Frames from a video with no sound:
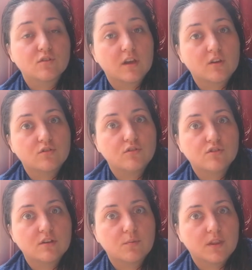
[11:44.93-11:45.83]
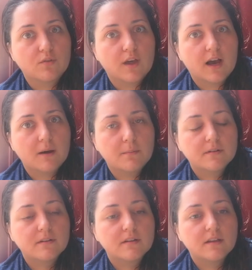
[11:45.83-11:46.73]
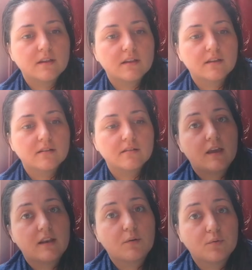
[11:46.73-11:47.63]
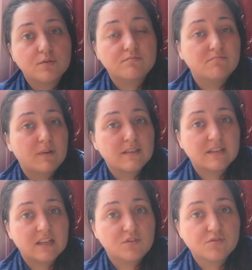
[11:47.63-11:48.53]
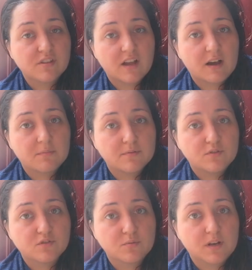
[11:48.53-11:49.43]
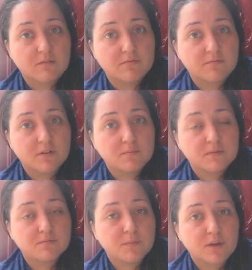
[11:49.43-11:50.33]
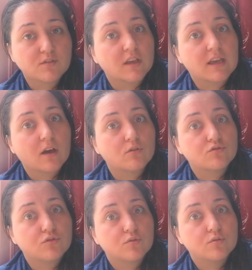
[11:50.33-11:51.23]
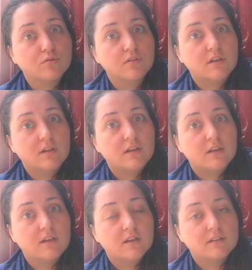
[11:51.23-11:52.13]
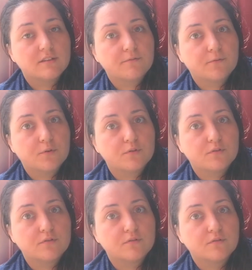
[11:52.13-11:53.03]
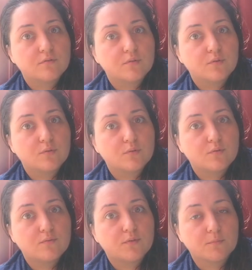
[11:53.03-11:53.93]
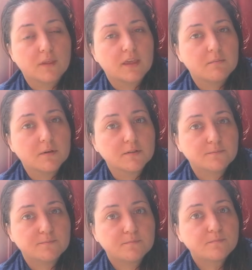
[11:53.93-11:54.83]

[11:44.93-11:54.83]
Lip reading: So I could use it without the app, and I will basically use the app just when I'm filming, because I can control the phone from the gimbal,